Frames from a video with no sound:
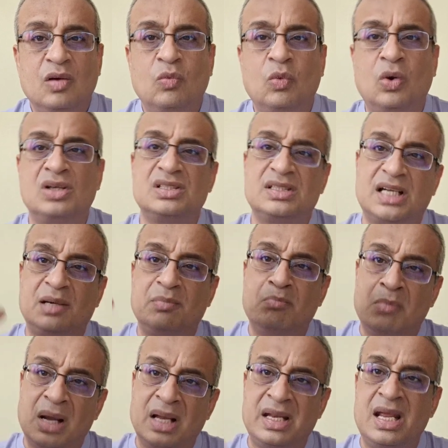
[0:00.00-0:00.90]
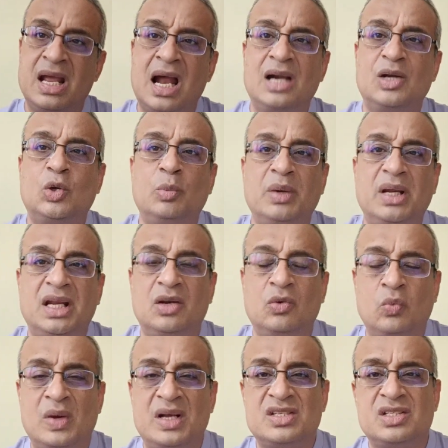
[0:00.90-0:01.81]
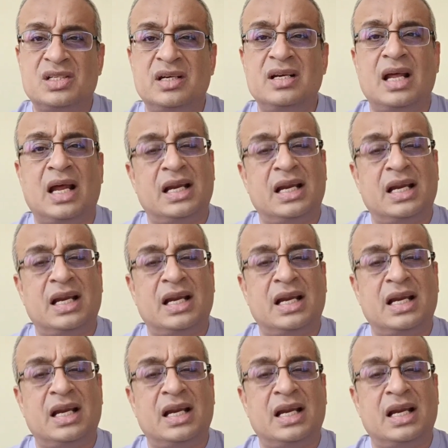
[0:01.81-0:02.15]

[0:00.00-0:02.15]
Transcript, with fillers: was that money had to be invested